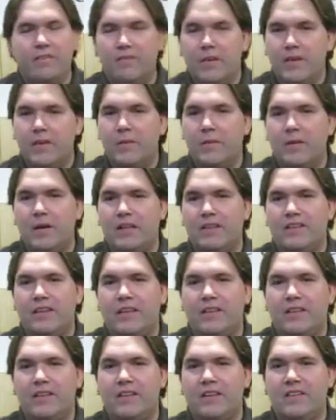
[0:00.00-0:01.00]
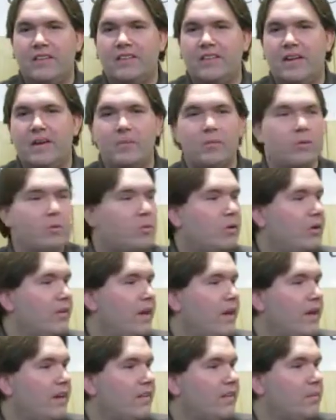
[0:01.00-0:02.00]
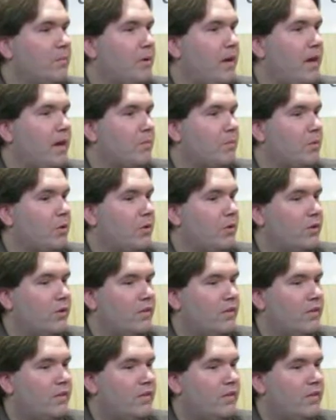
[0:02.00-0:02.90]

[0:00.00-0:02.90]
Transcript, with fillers: think about that the next time we put God on the back burner.